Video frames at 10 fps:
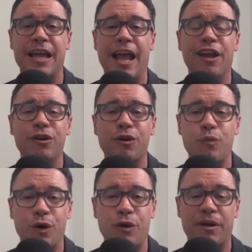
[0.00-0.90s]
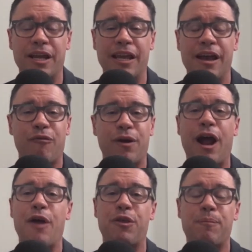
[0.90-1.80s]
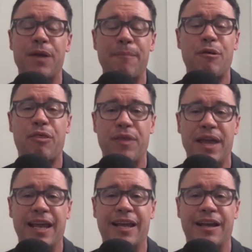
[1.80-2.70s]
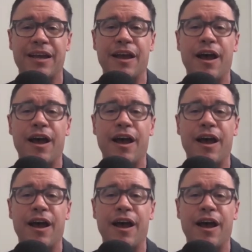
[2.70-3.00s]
and your worry of what other people think